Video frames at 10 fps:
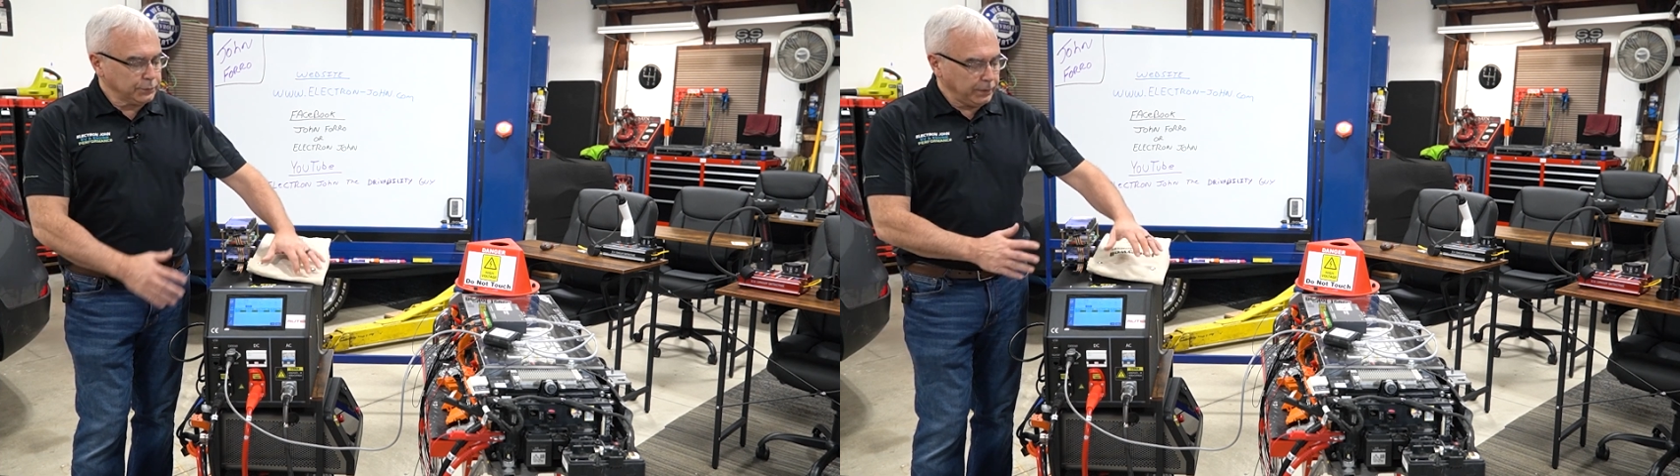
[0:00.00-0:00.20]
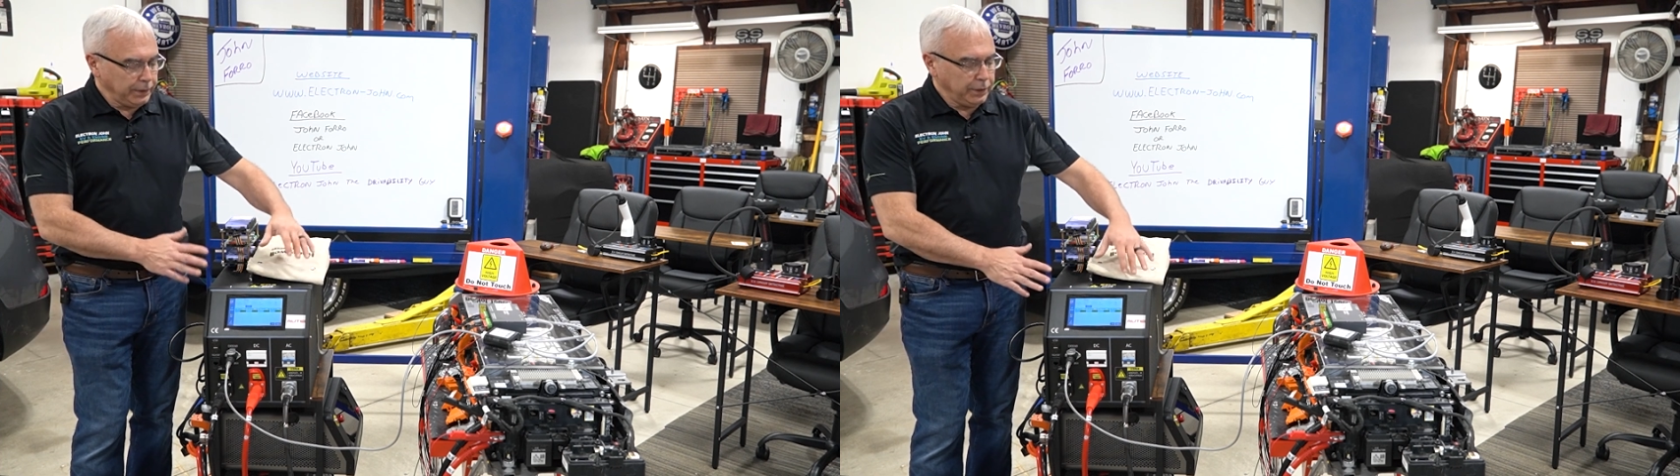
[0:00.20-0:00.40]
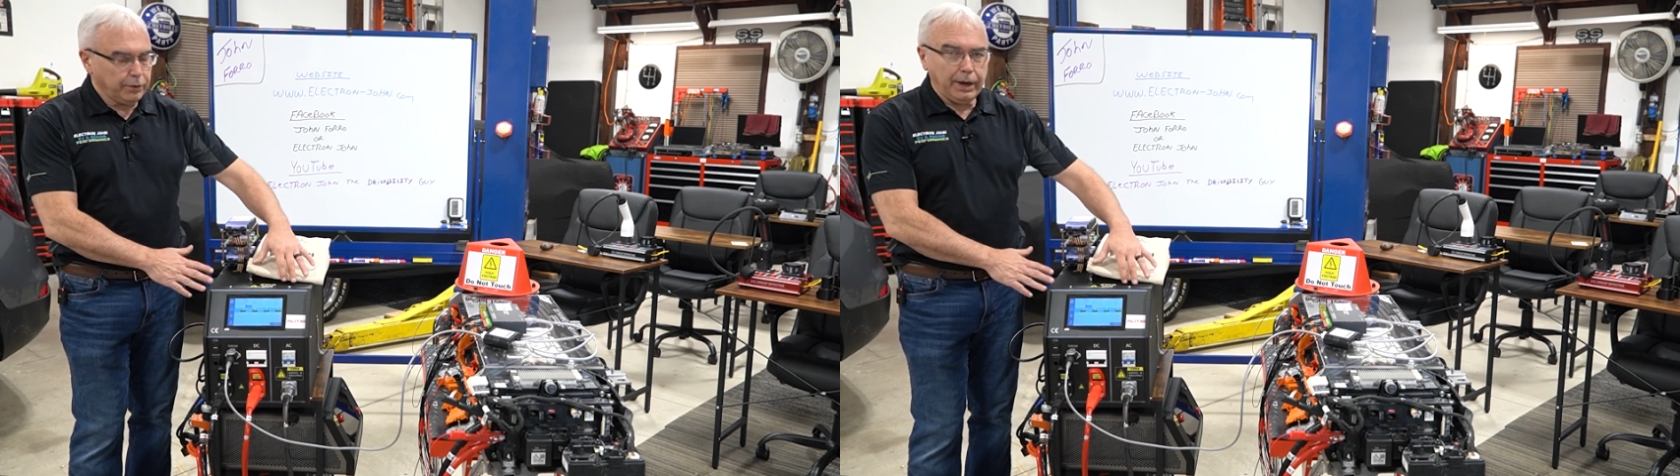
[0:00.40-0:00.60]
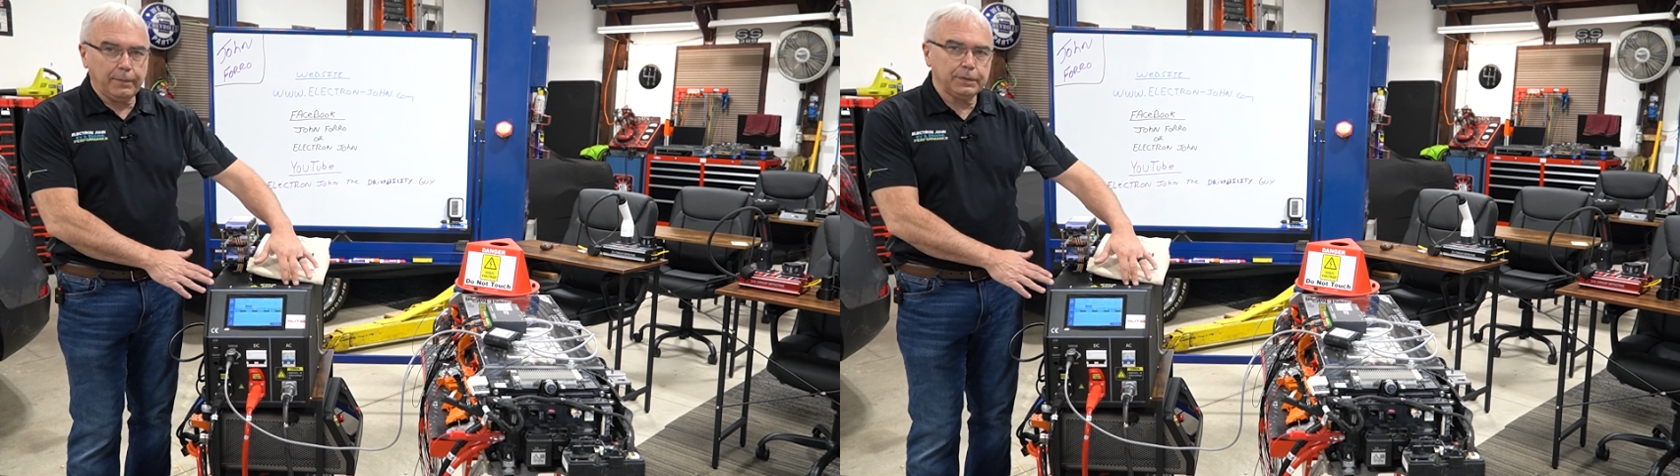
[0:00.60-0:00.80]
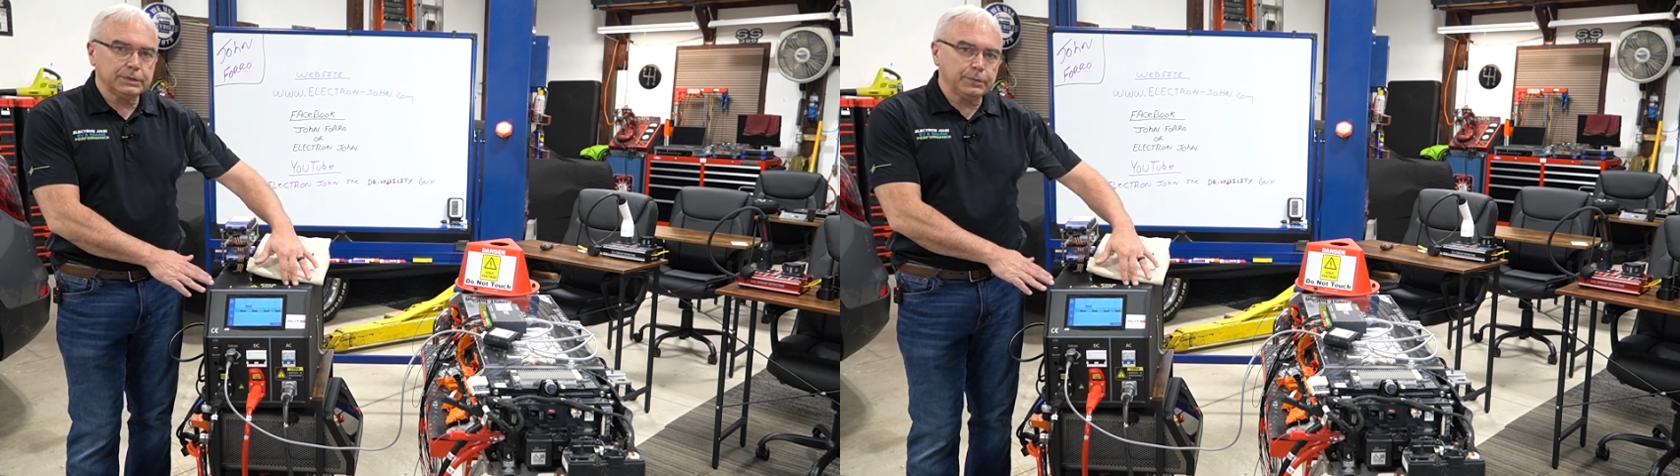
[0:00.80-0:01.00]
one here
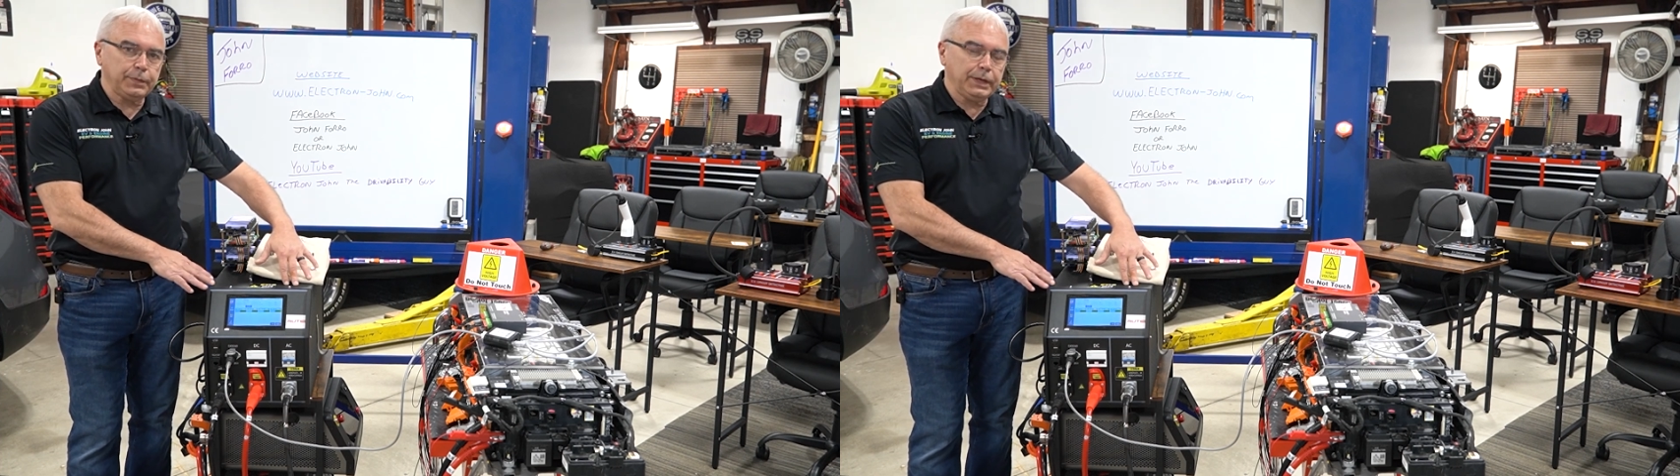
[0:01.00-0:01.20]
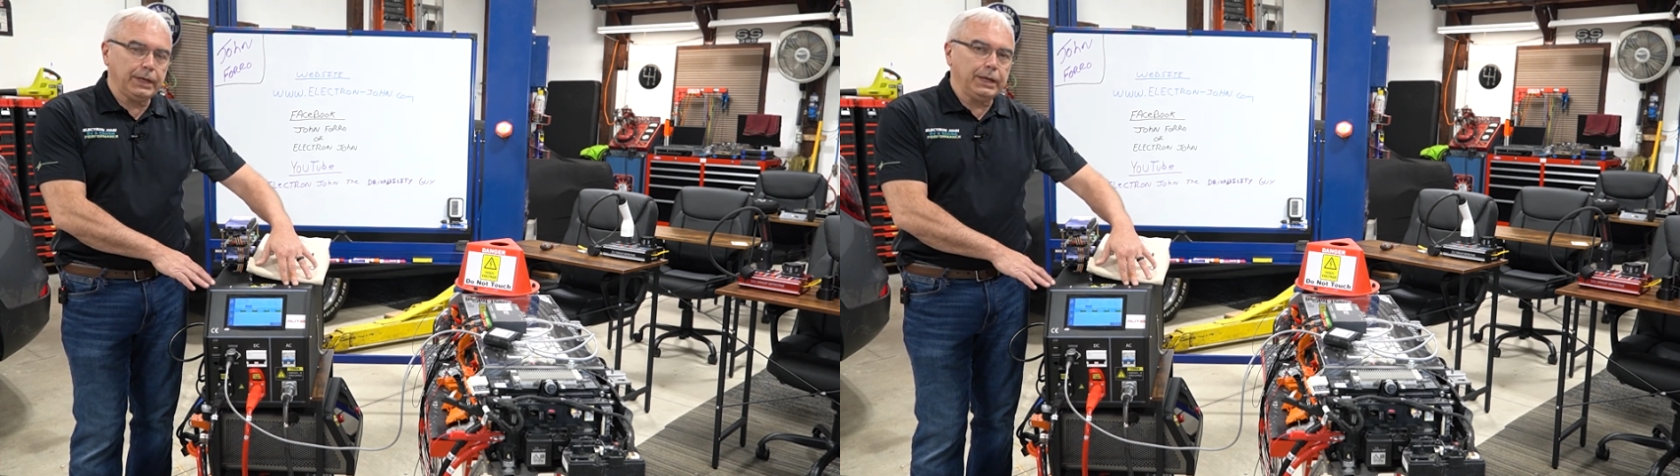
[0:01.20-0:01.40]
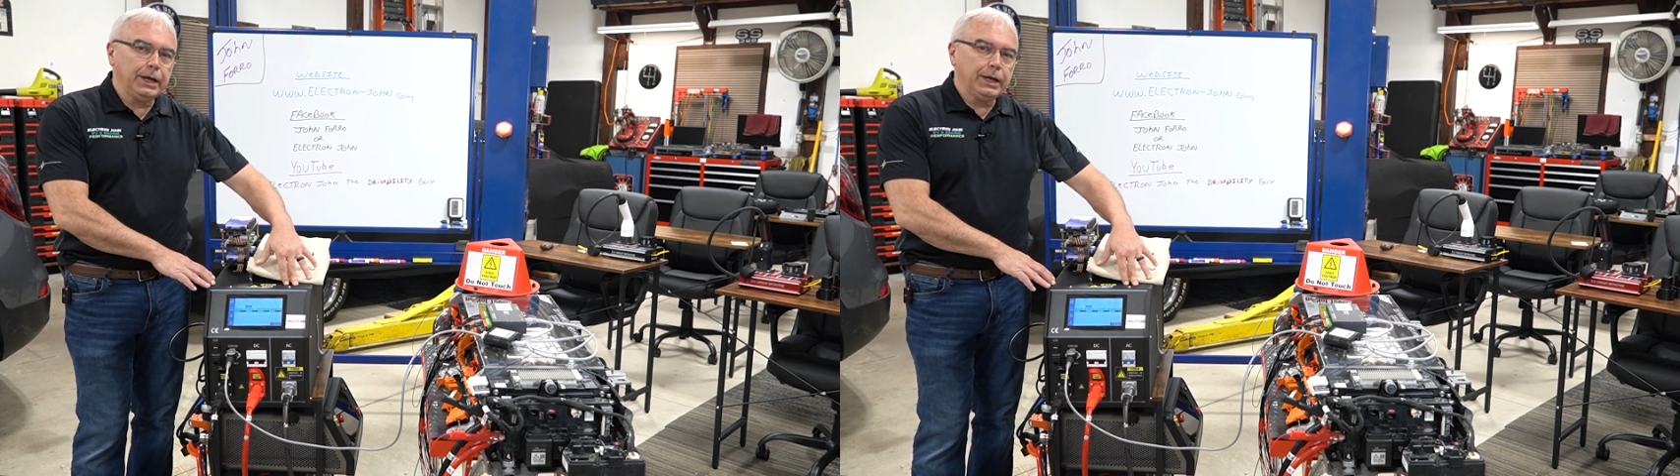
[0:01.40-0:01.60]
happens to be